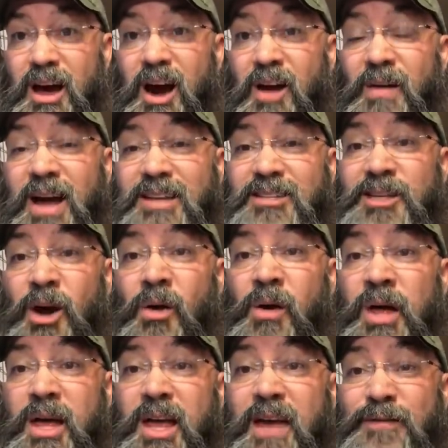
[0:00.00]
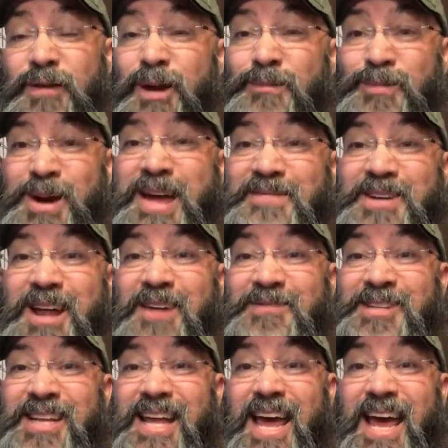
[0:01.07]
All right, so if you're brave enough
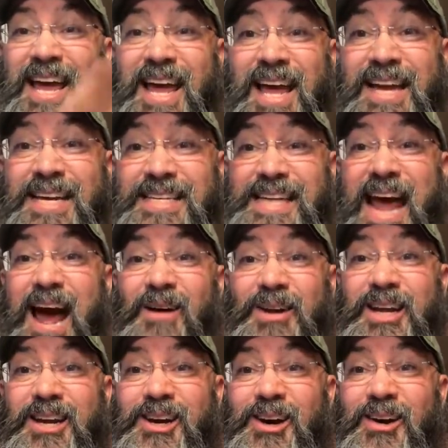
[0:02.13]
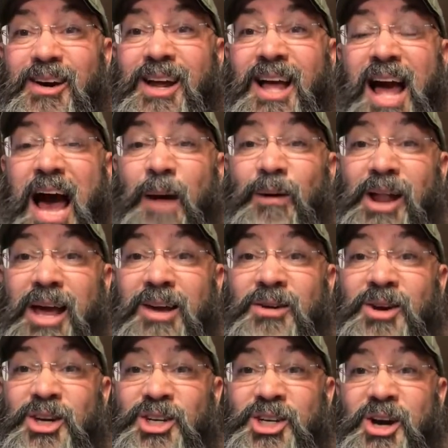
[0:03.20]
today, down here, I would like you
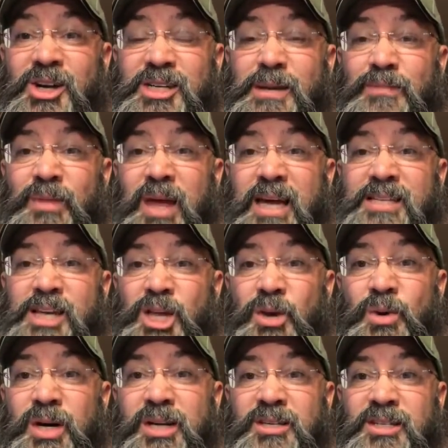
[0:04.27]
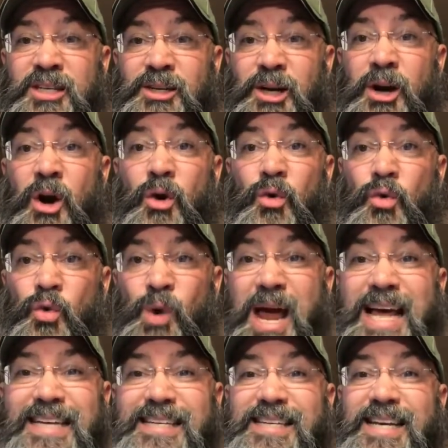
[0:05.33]
to share some things that you consider
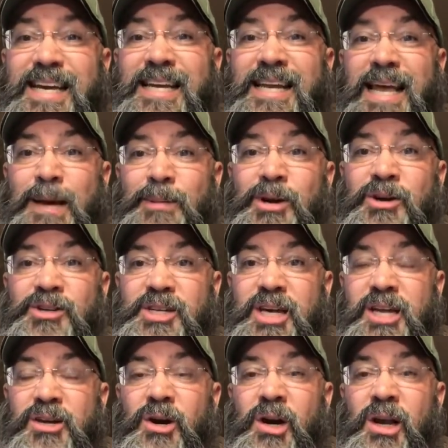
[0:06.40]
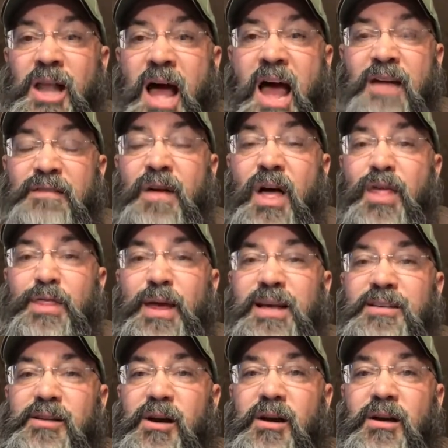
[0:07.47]
rest inhibitors in your life,
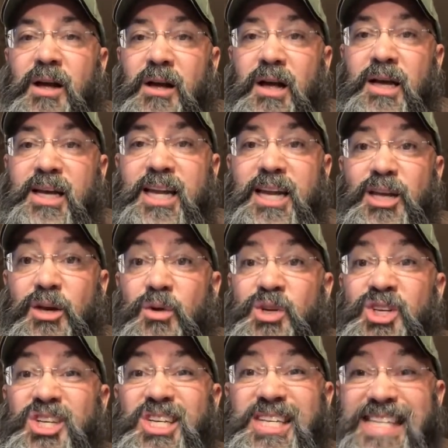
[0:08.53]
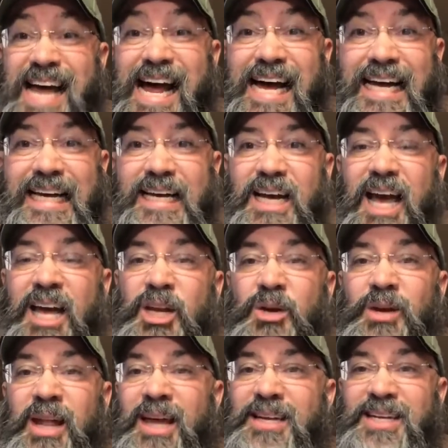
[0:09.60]
things that are getting you stuck and
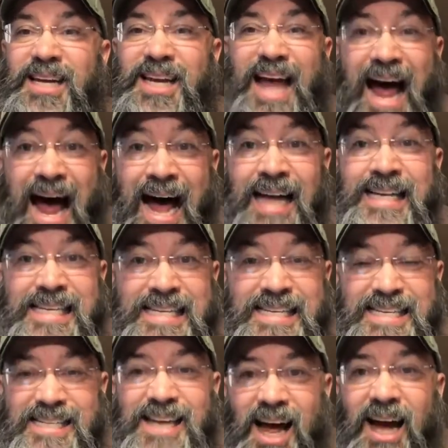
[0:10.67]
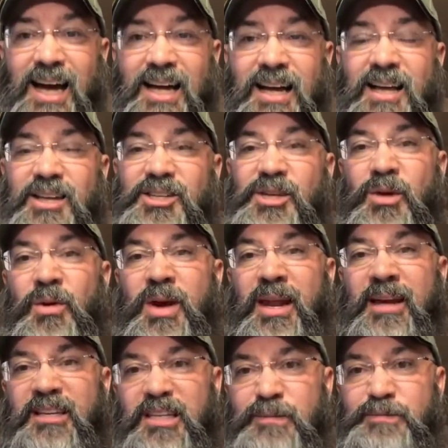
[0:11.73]
you'd like to get unstuck so you can
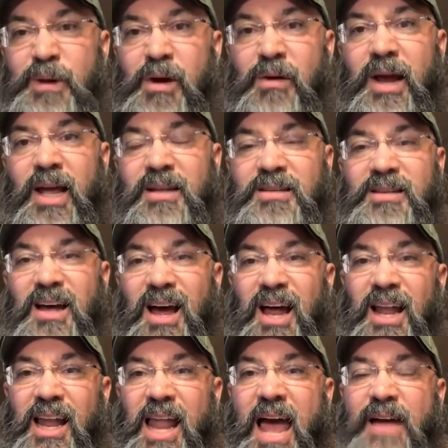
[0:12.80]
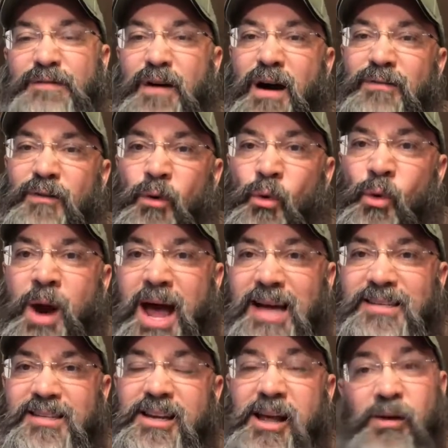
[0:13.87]
experience a life of
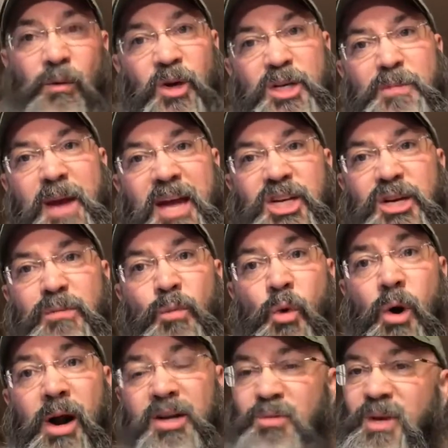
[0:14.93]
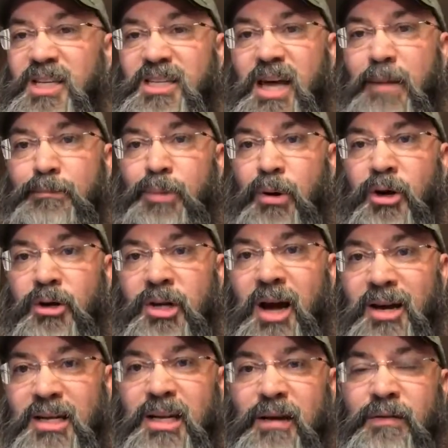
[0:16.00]
rest, which makes you more, as we said,
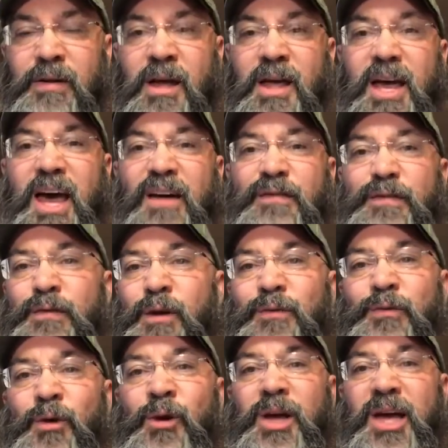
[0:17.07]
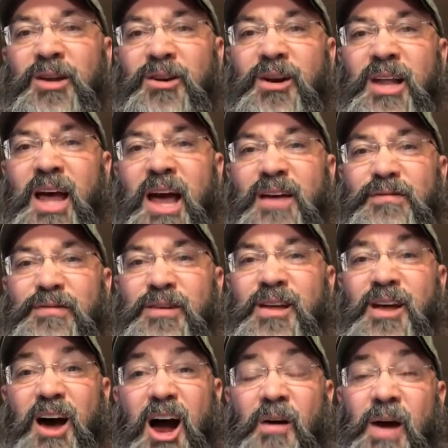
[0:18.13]
productive and fruitful in your life.
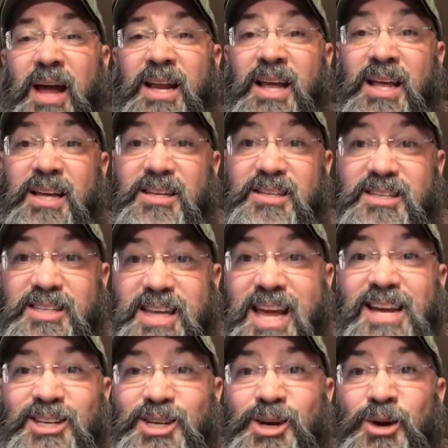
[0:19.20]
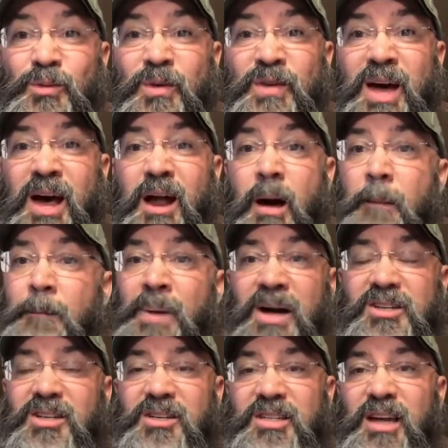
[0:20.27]
All right, stay tuned. We've got a
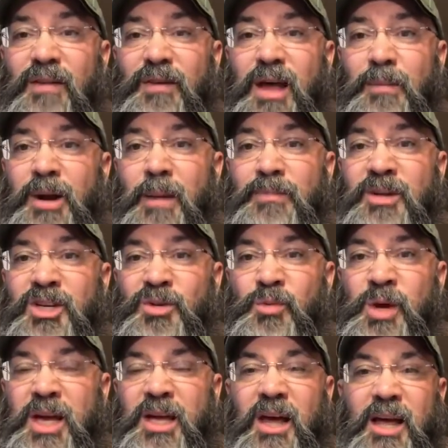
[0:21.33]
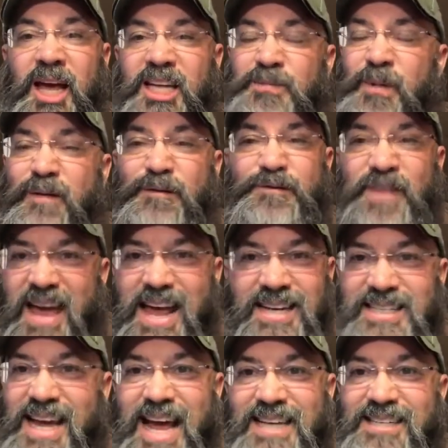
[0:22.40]
bunch of stuff coming up this week. It's been
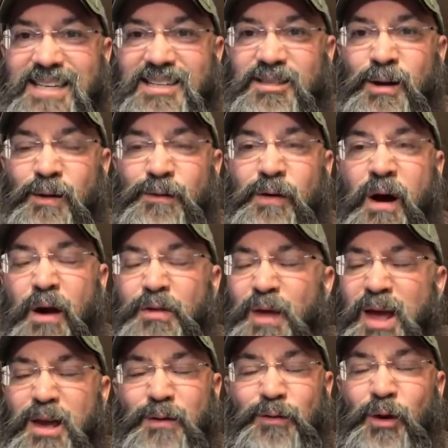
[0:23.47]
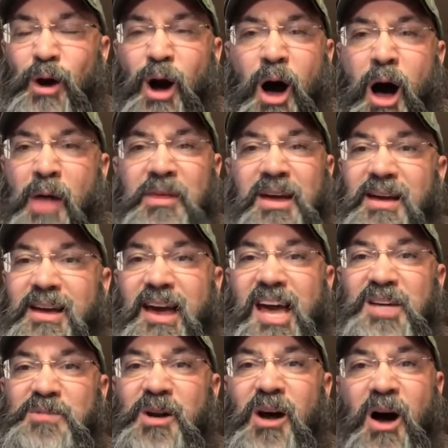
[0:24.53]
fantastic so far. Thank you for all the
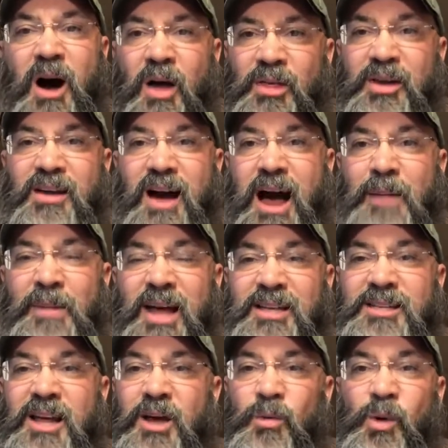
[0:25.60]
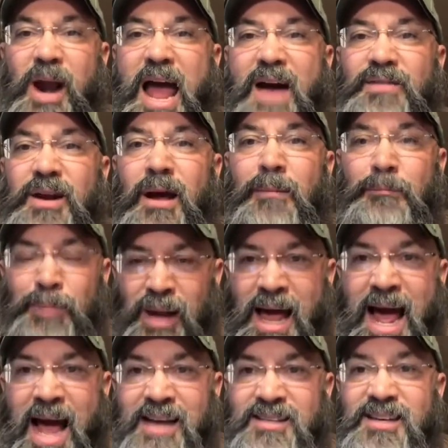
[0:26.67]
engagement, all the comments. We're having a
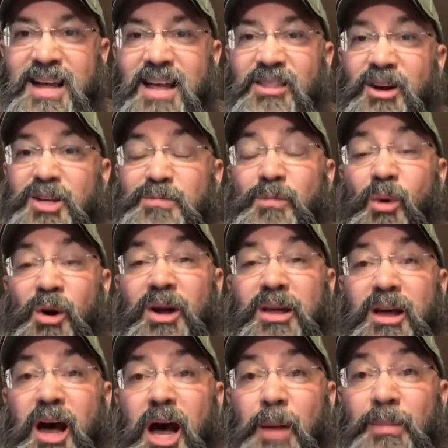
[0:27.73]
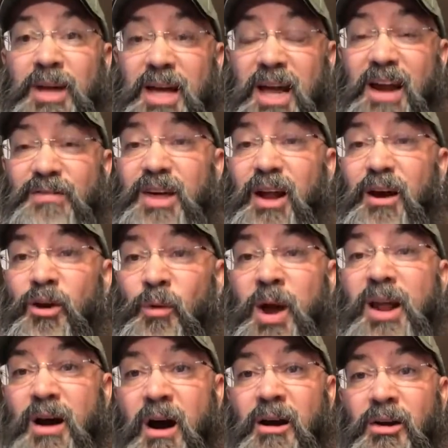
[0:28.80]
blast. There's more to come, and I've got a
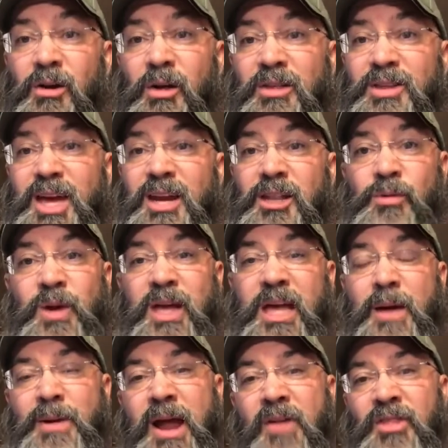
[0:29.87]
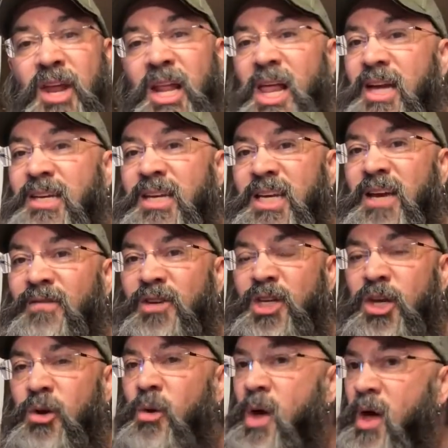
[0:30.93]
great article at the end of the week coming out that I'd like to give
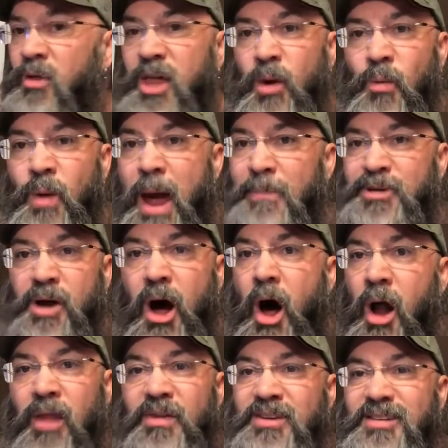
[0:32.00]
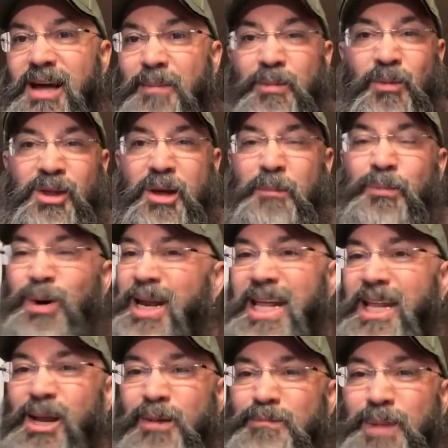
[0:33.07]
to you that wraps all of this up with a pretty
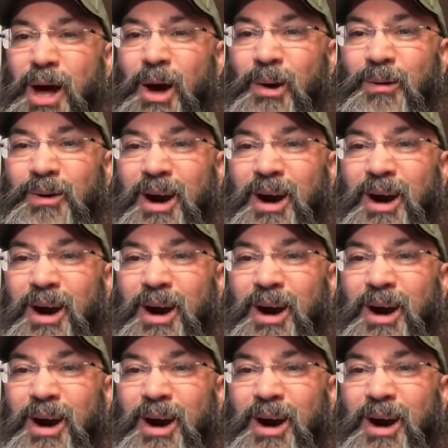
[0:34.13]
little bow.